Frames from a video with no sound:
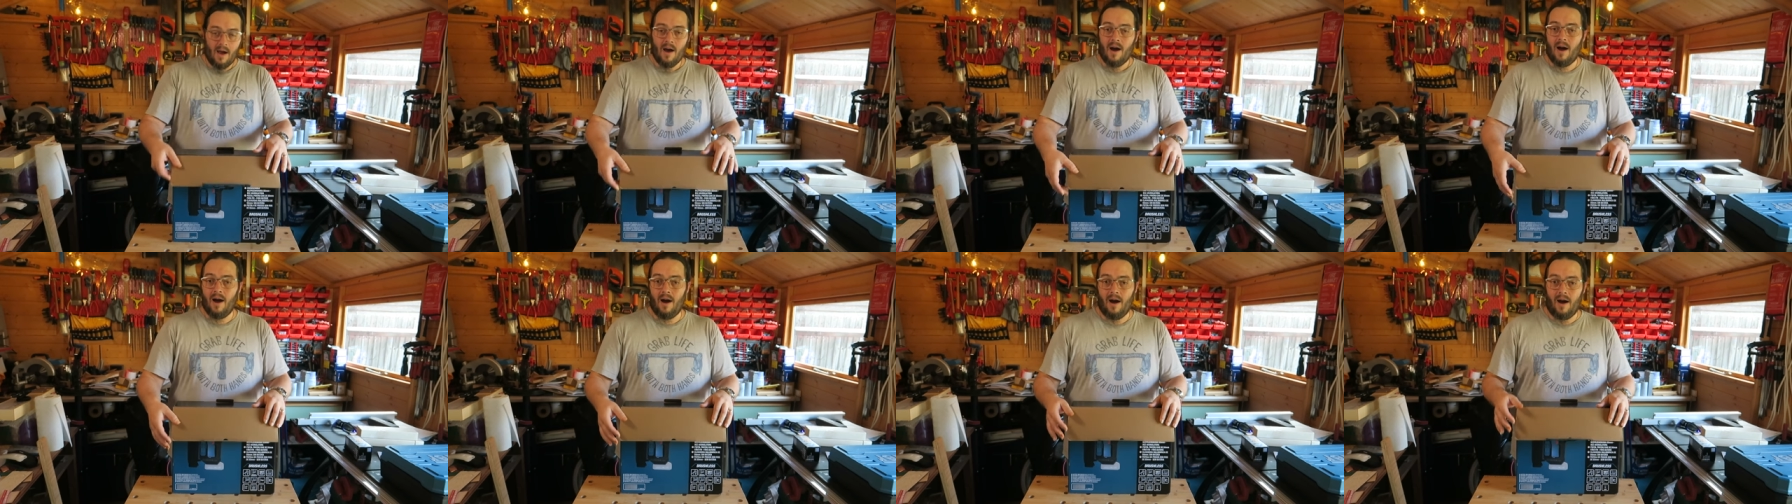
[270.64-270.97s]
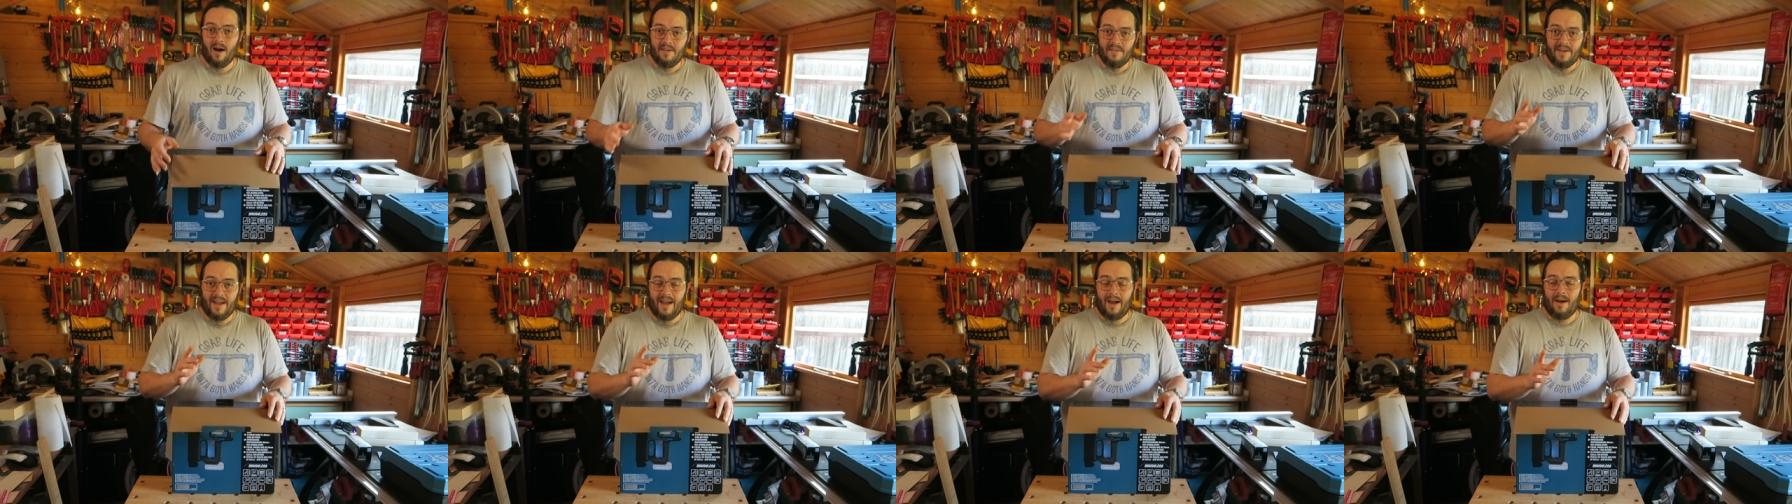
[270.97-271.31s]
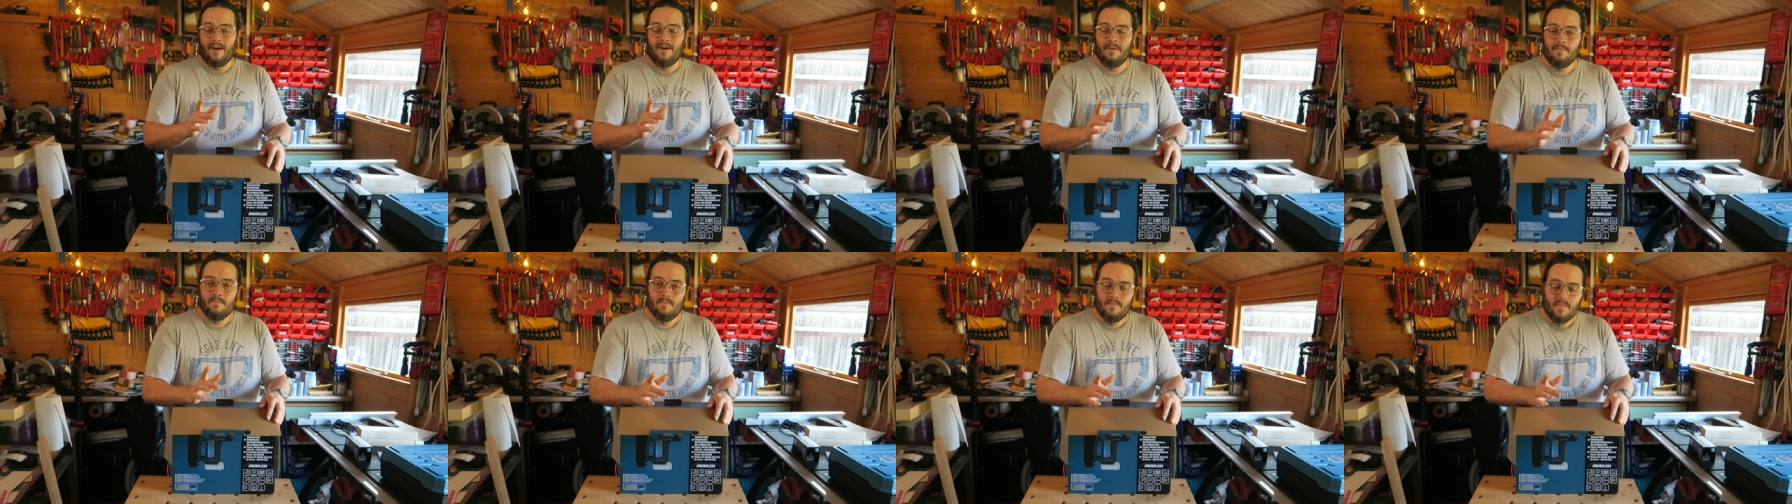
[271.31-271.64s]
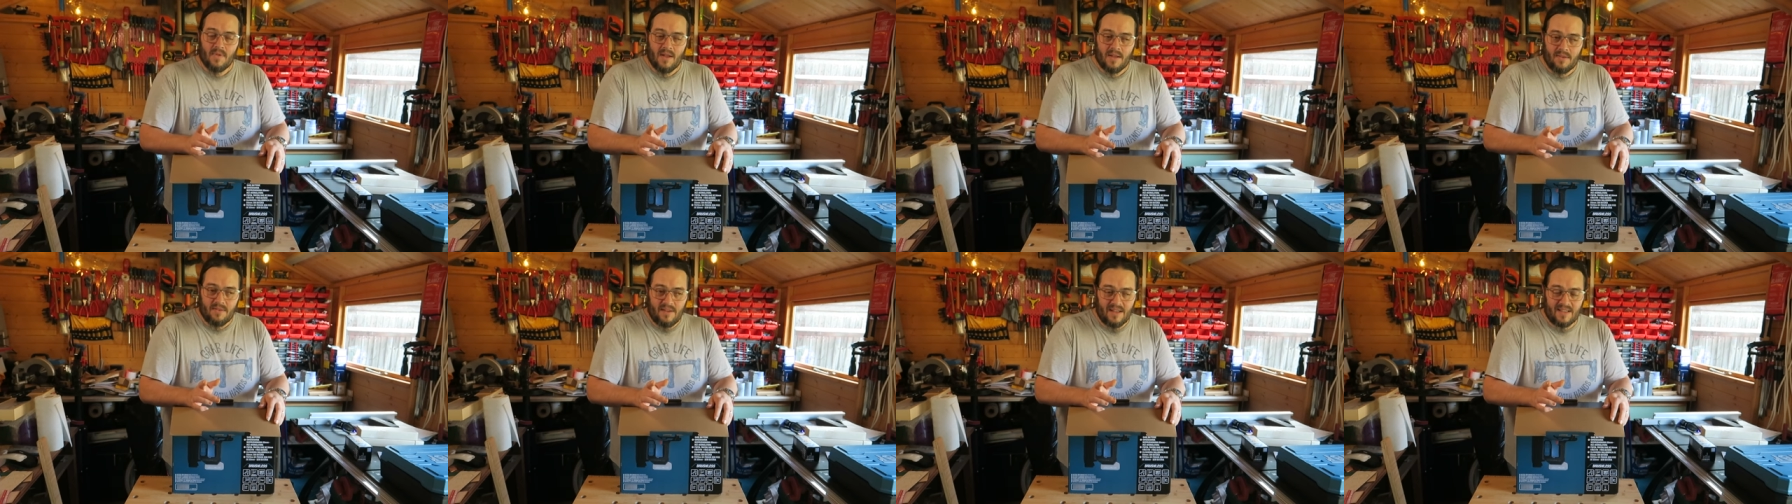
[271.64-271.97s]
Ah, now,
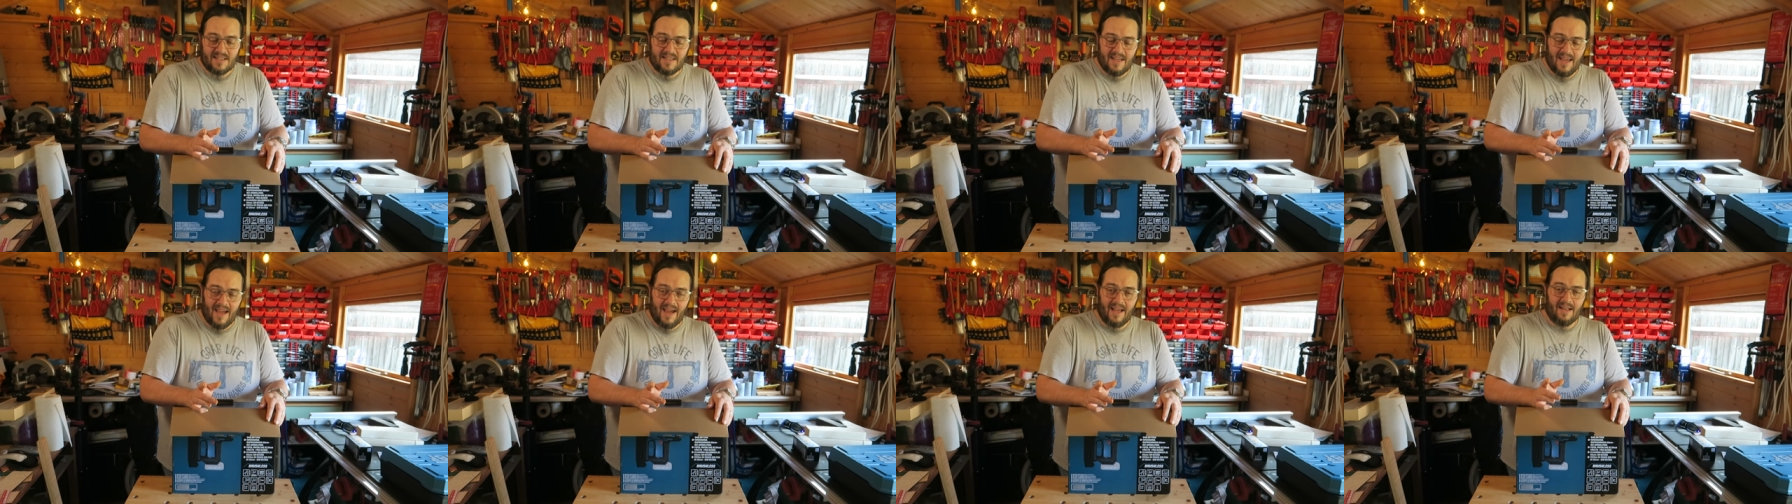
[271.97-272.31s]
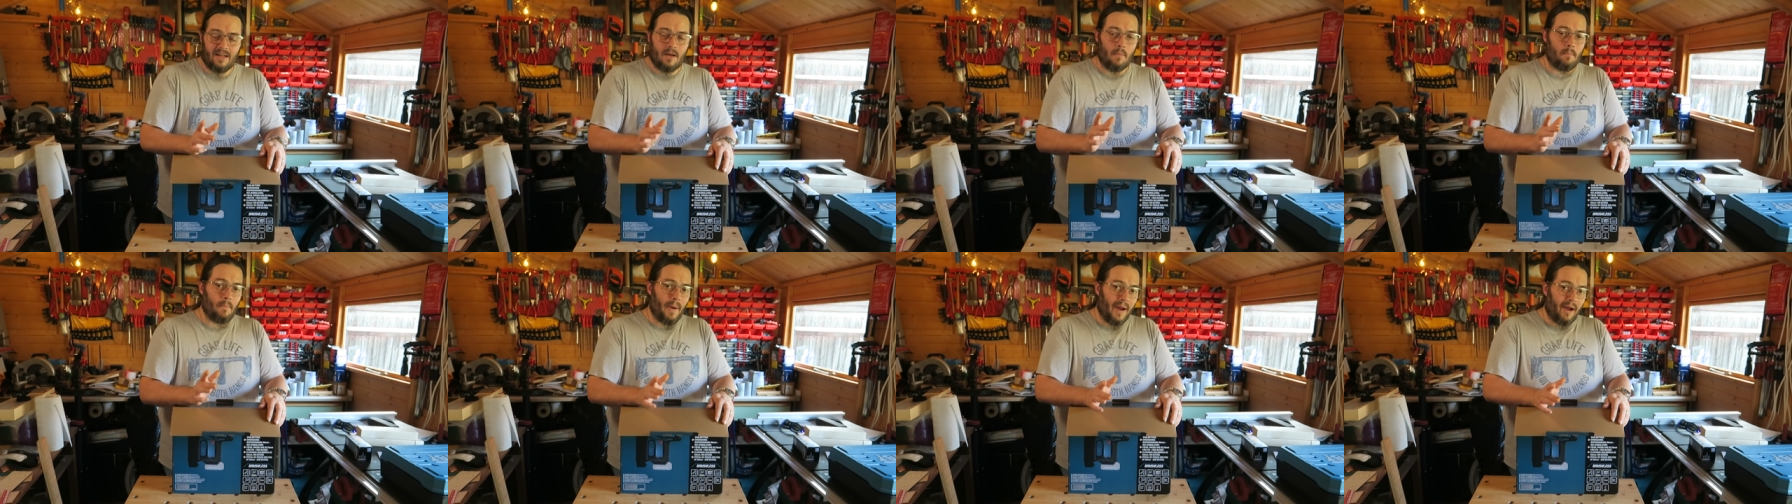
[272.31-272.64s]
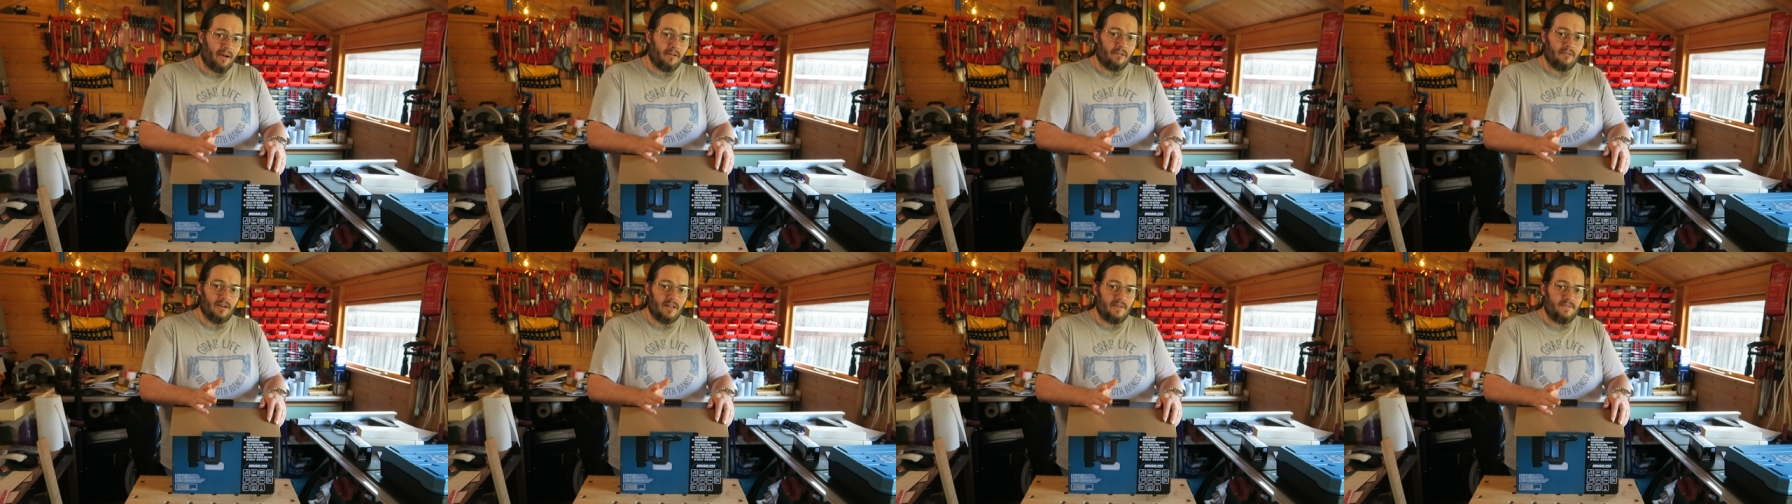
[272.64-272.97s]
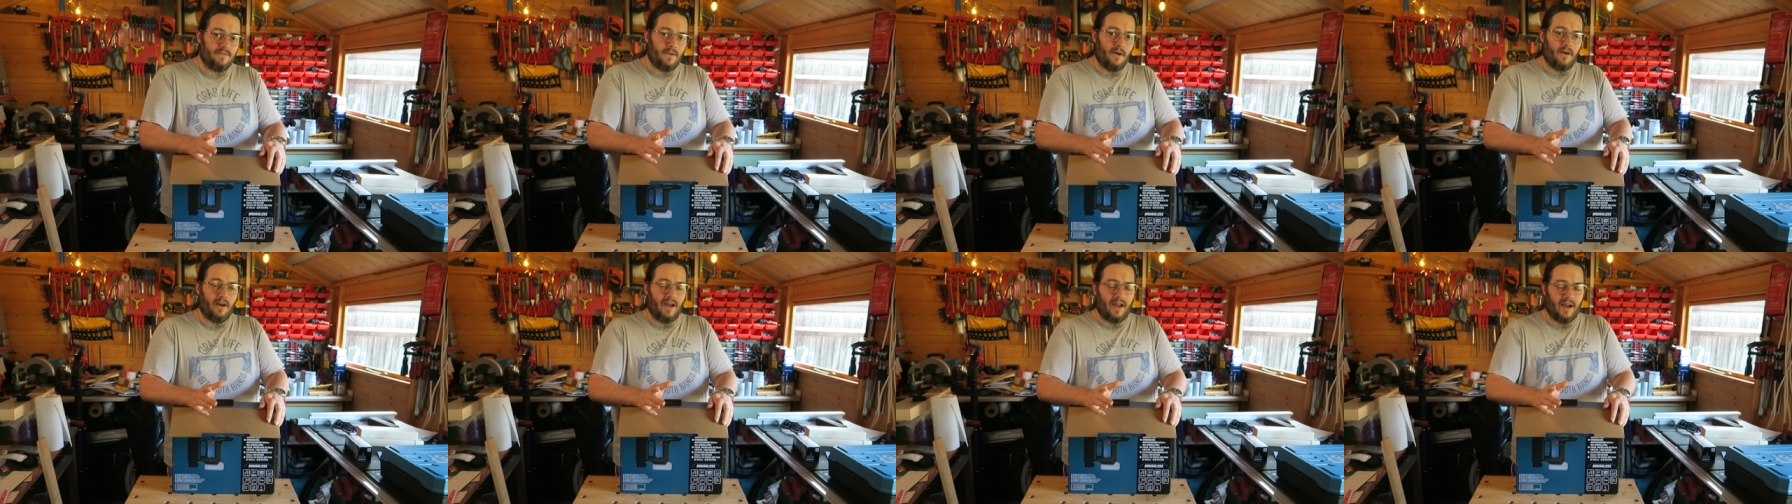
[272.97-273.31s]
this can apparently
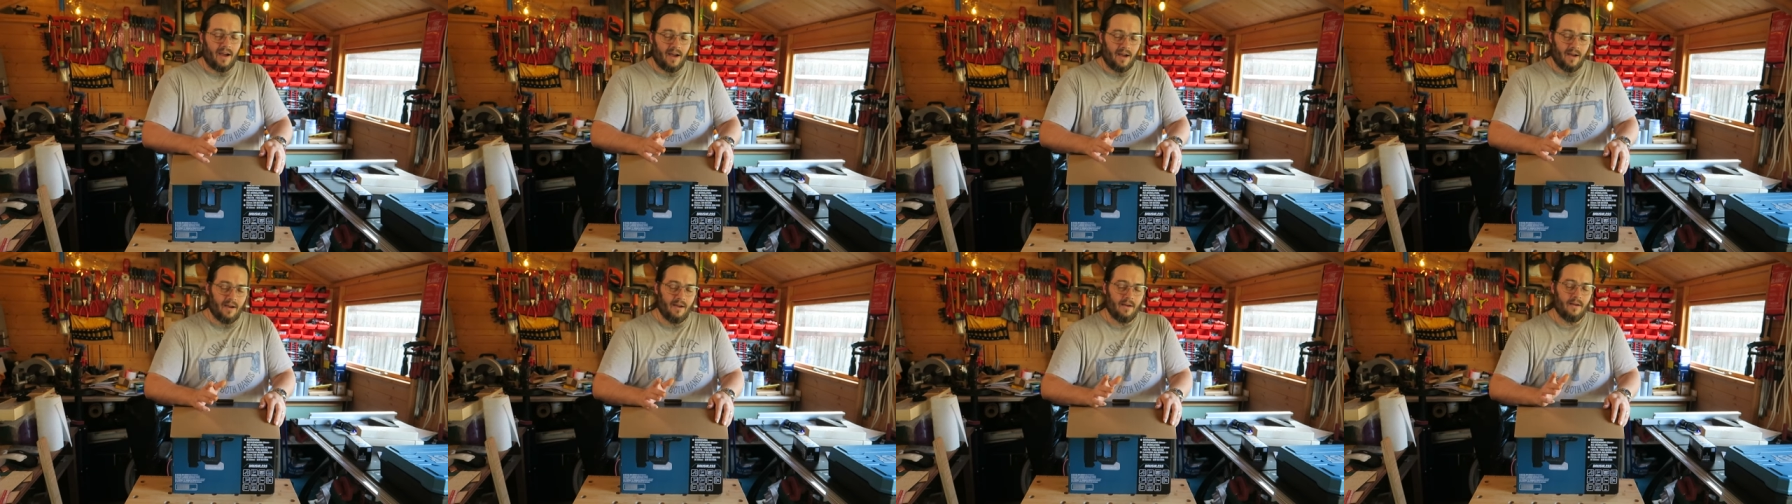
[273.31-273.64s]
fire